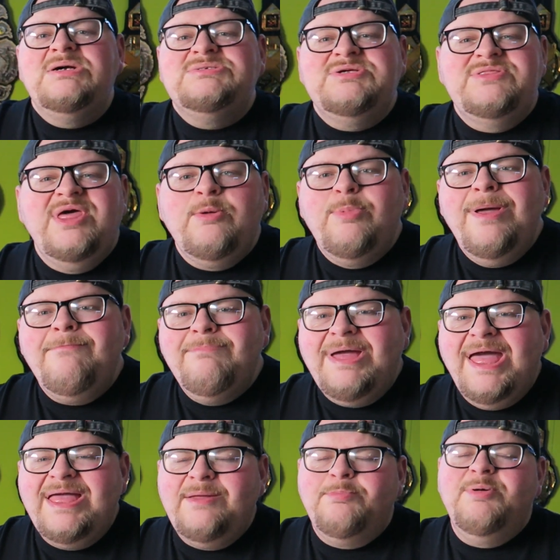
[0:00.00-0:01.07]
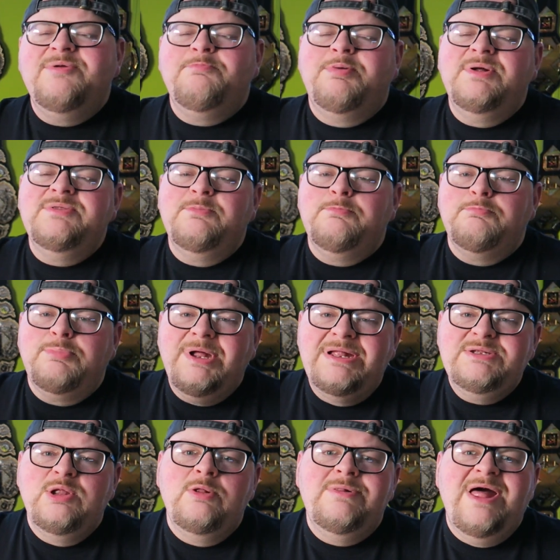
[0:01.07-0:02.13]
So they went back, put, put
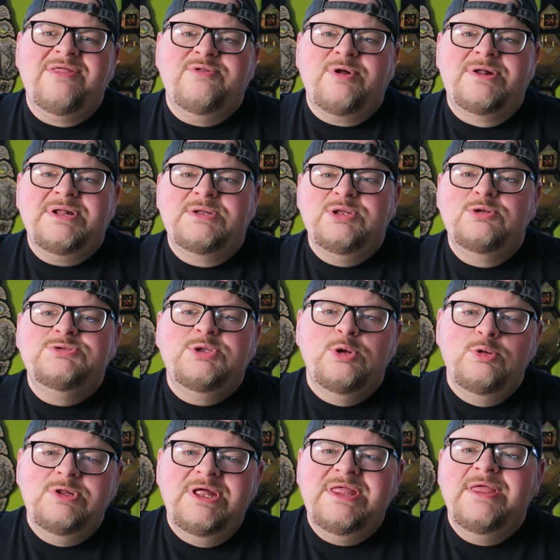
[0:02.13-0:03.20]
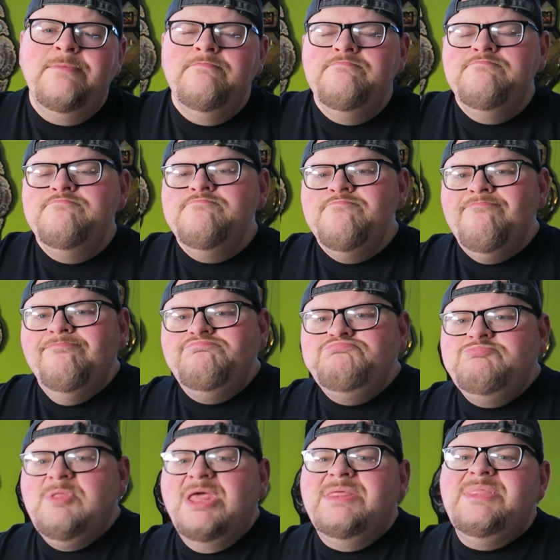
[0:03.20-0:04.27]
brand new leather on it, new tooling.
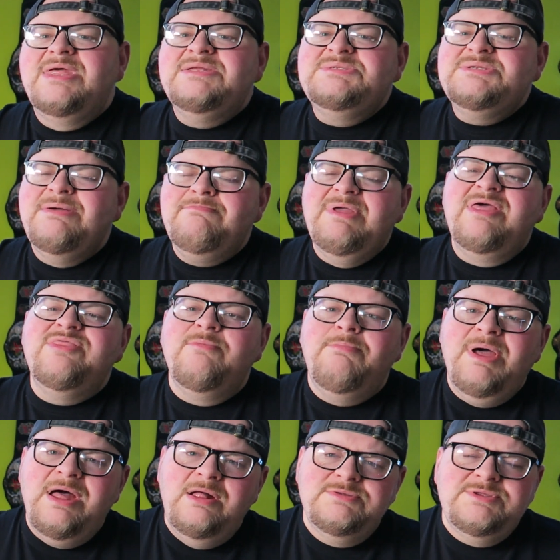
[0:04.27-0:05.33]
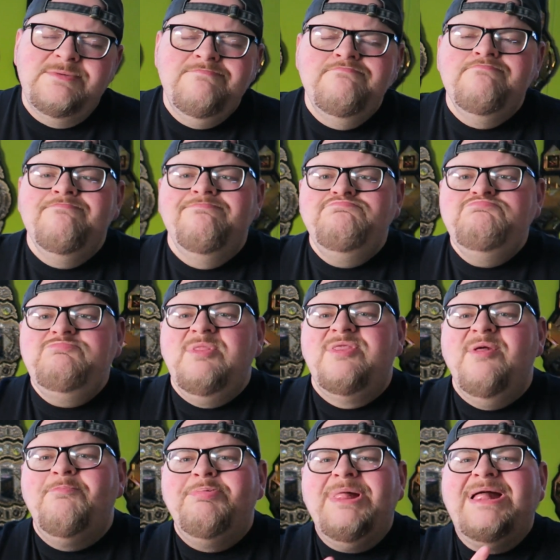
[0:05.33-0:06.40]
They sent me the belt.
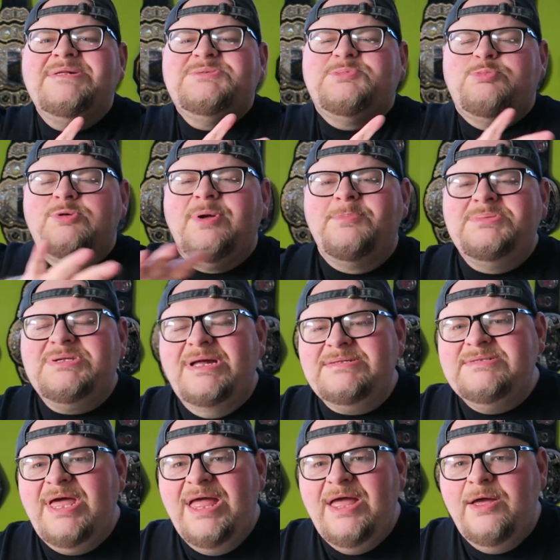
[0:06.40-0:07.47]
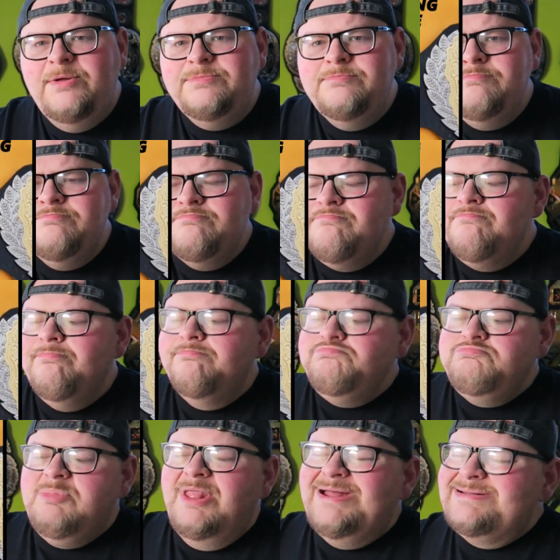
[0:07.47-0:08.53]
The plates were upside down.
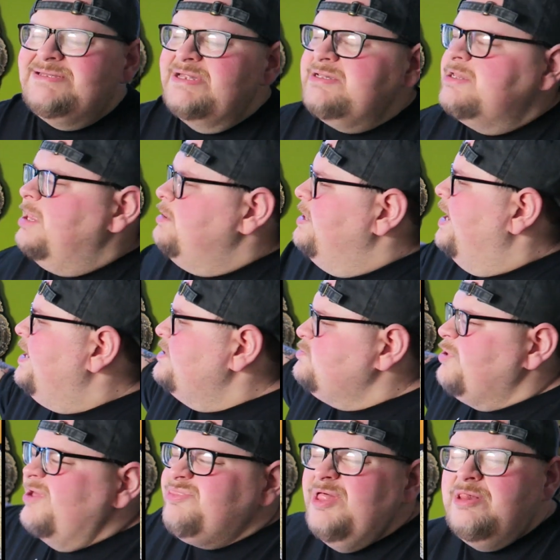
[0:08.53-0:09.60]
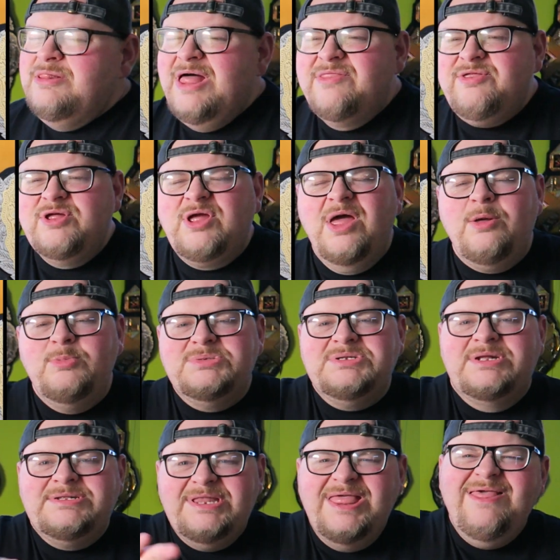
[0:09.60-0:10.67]
I didn't align right. The leather cut was
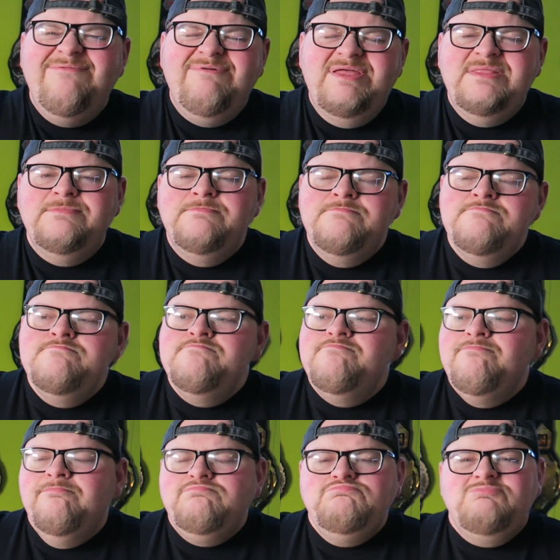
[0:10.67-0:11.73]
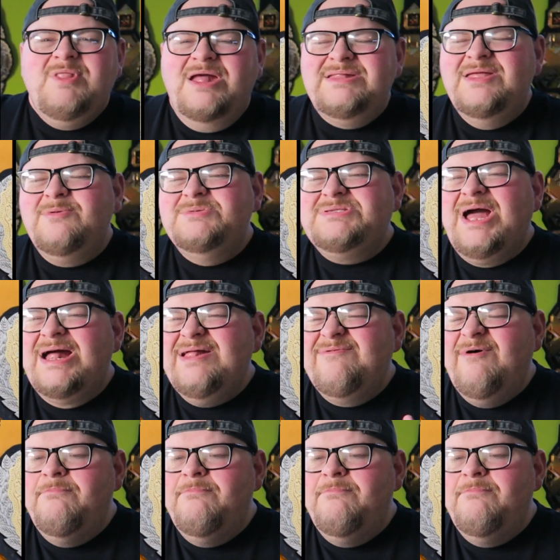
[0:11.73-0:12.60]
uneven. And it was kind